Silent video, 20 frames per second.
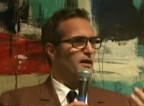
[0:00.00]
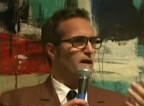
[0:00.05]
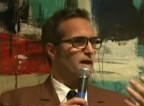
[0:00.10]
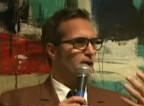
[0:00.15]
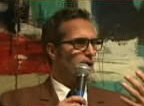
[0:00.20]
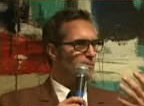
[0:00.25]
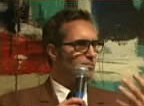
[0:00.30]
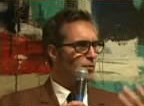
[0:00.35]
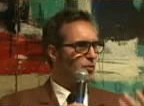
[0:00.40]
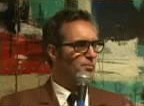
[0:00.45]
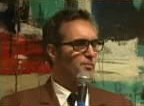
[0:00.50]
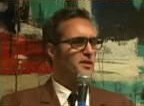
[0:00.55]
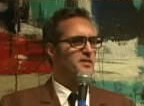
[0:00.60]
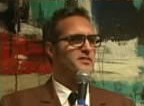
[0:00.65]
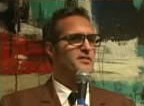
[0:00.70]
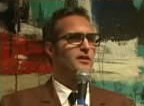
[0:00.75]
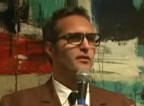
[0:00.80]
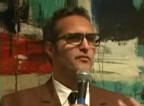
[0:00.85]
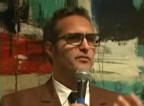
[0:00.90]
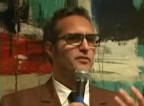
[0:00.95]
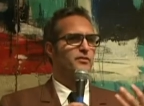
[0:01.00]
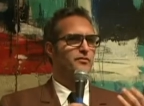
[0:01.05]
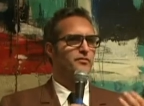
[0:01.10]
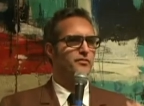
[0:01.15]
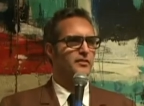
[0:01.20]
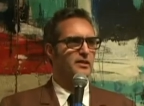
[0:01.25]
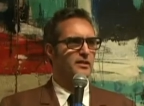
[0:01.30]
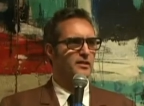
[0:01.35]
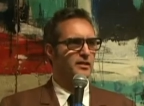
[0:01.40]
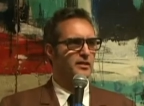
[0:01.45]
I put myself in the
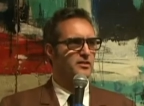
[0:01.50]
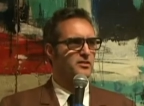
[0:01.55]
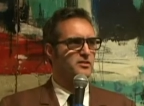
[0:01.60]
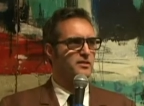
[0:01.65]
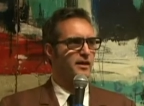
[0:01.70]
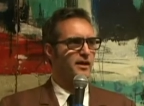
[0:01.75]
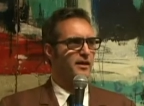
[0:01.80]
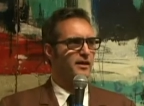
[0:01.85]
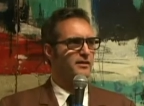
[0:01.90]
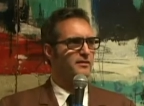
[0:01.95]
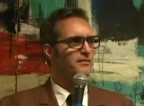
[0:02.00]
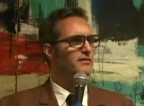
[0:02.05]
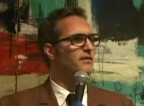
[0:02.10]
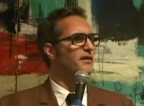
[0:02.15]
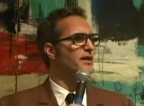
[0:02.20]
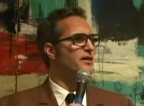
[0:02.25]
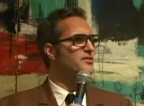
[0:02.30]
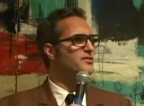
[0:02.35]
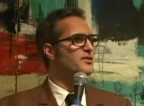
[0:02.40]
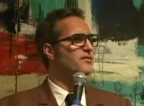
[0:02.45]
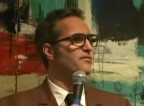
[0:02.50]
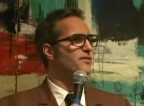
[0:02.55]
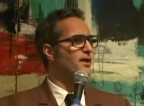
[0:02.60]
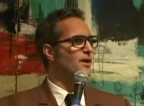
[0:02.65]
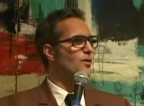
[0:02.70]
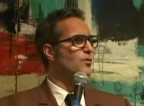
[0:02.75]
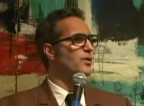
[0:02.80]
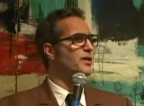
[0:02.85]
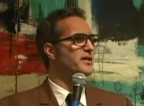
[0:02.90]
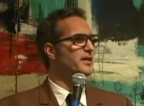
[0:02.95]
feeling state as if I
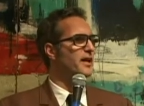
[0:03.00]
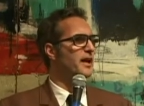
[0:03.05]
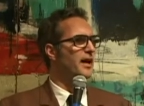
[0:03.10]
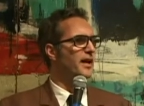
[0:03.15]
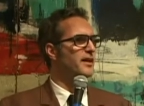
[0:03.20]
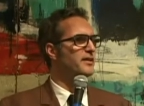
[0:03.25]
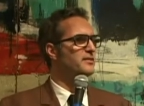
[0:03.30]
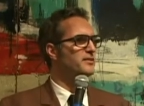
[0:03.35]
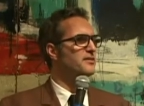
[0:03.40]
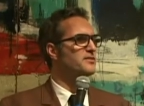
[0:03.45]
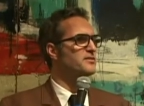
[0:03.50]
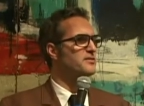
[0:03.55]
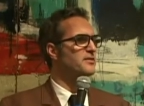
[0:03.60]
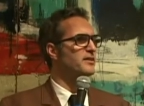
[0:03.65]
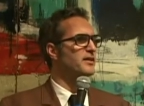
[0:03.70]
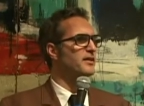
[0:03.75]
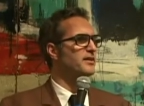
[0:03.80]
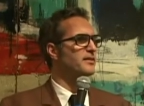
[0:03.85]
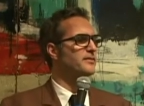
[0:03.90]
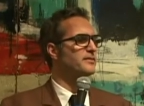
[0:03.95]
already had this thing.